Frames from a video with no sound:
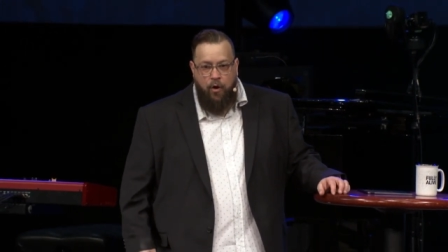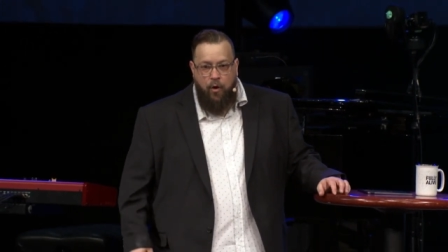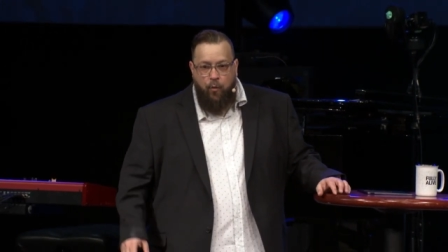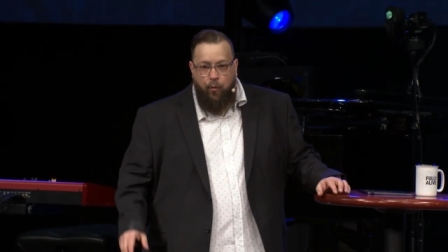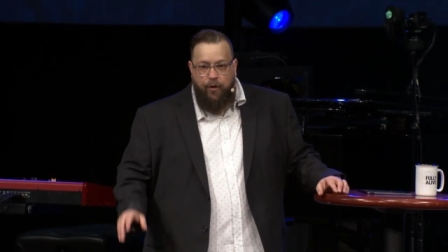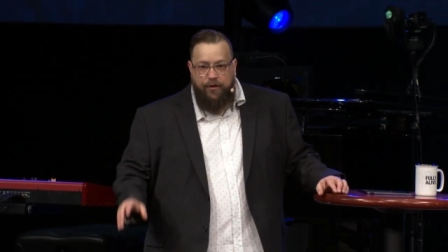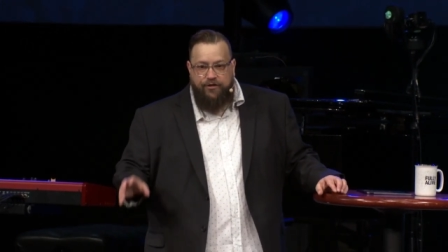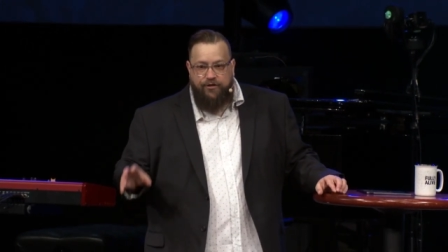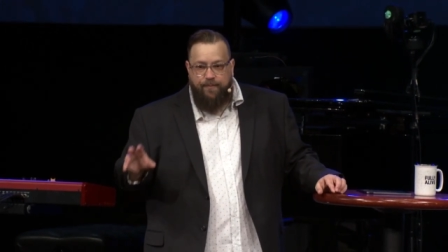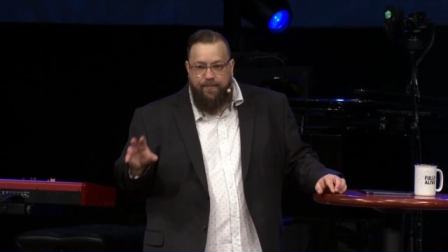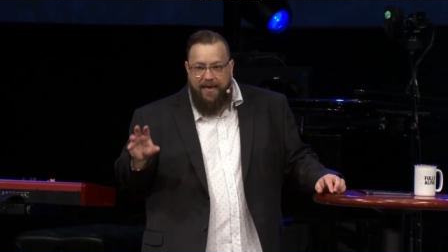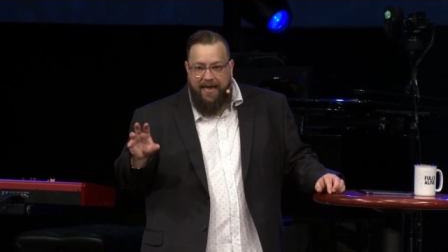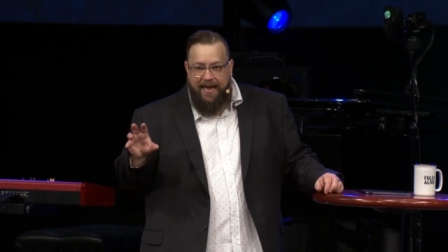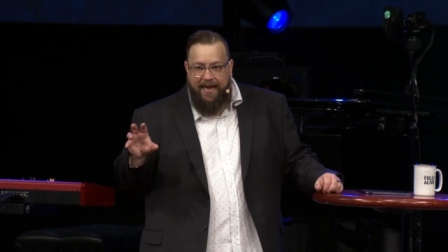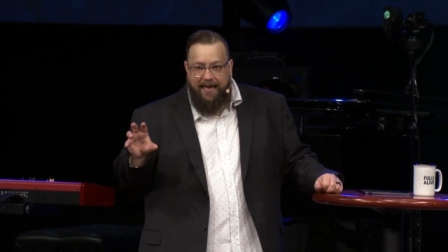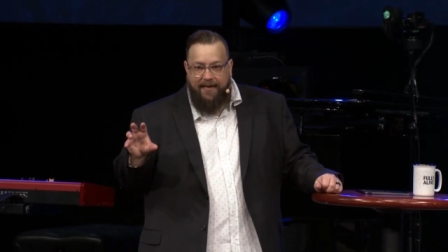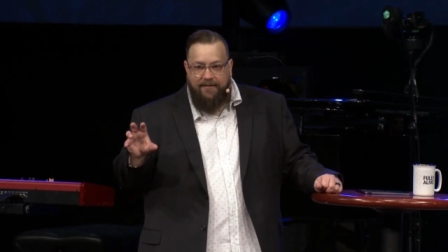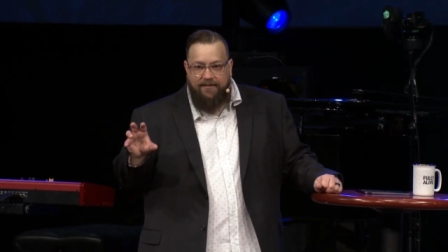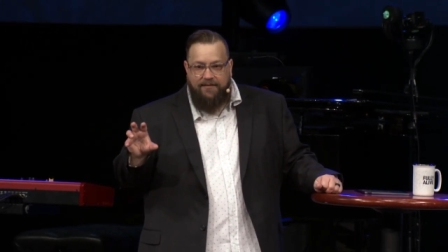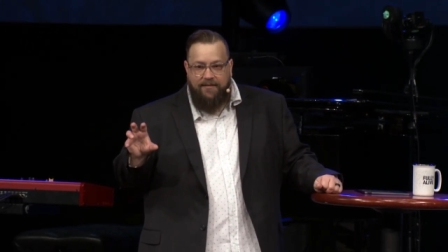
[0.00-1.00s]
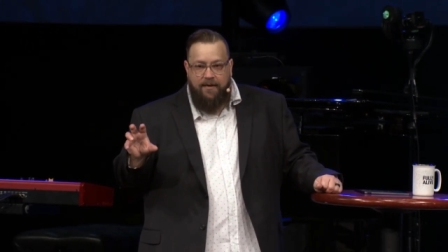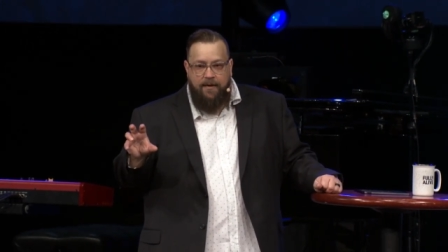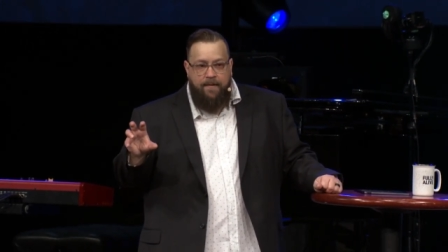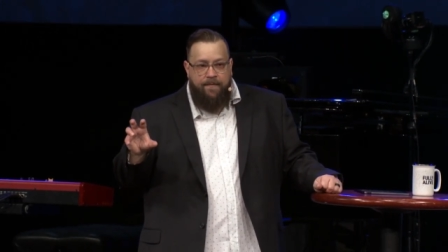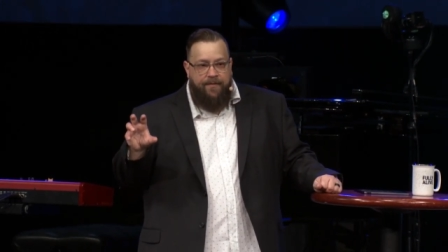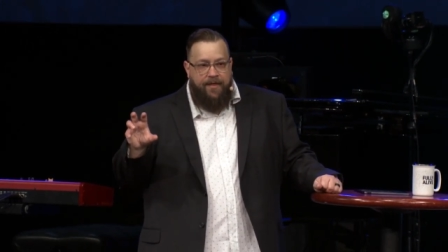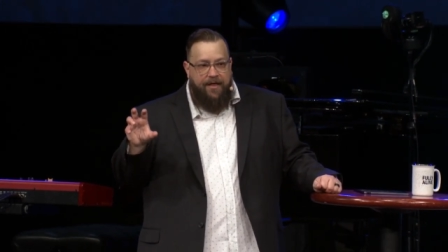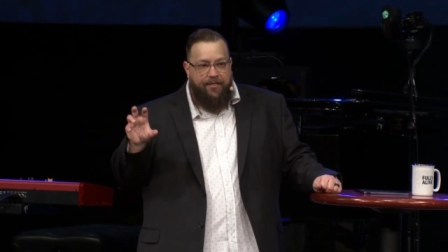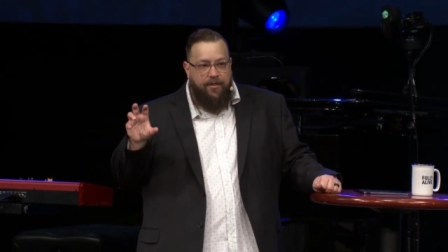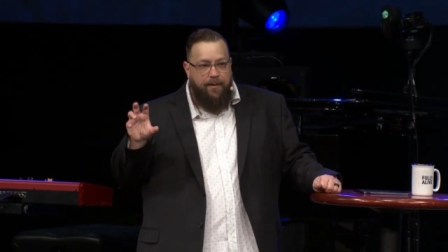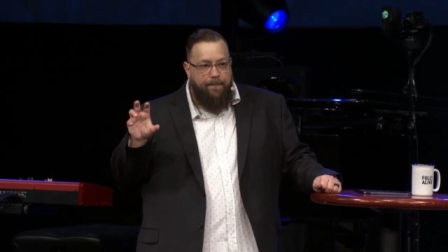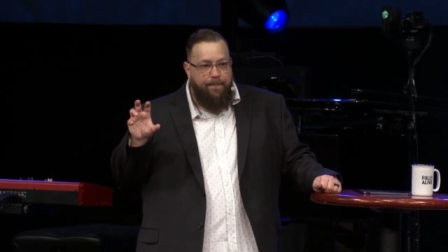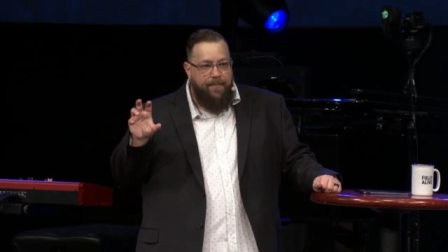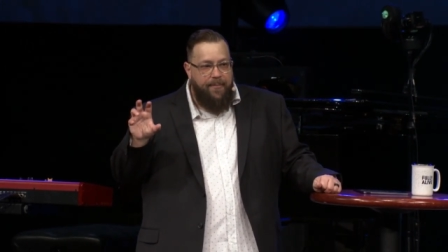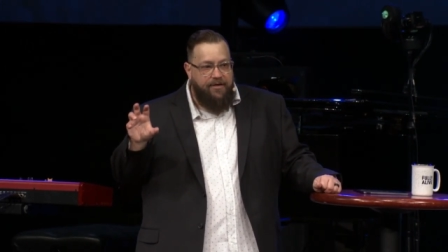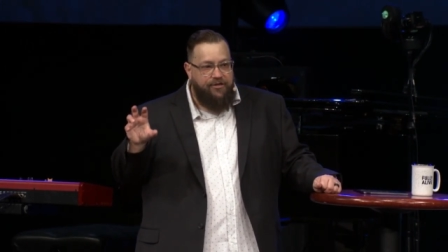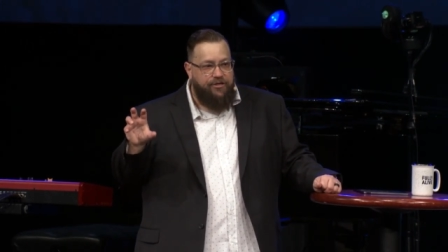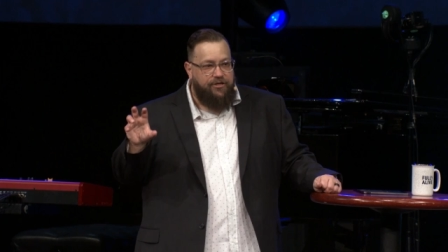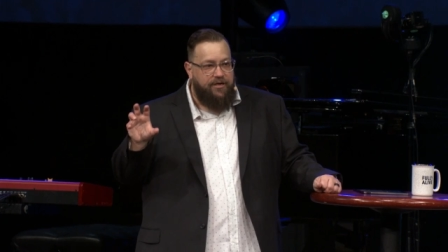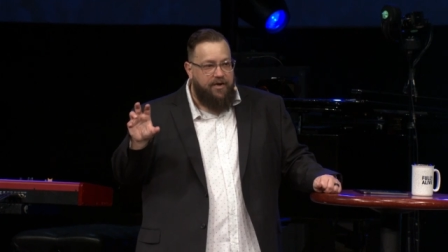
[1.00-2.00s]
which means that the
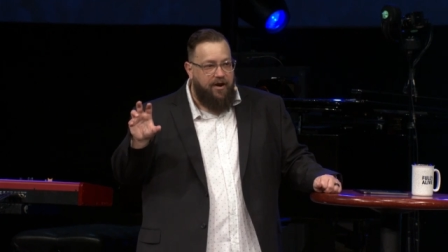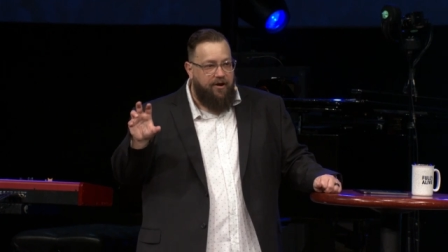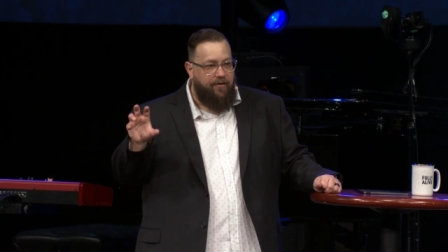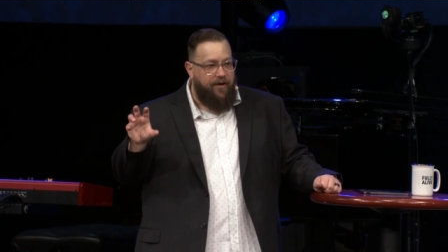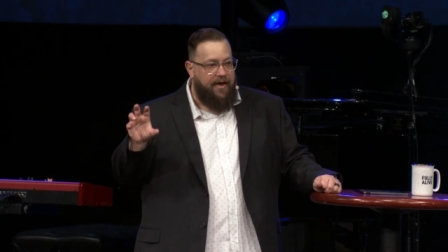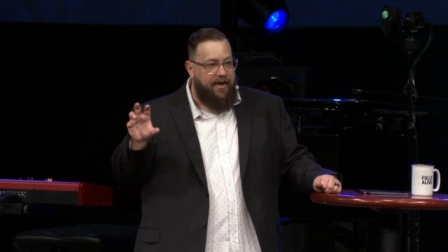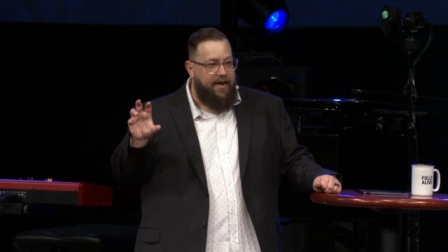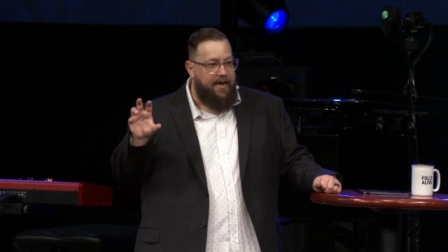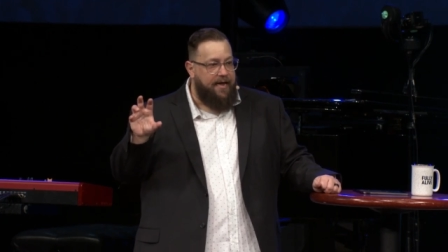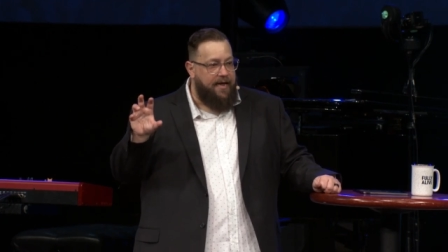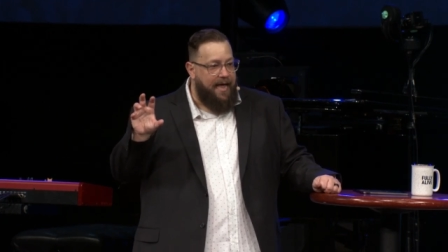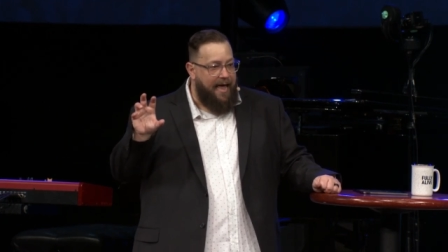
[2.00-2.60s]
missionary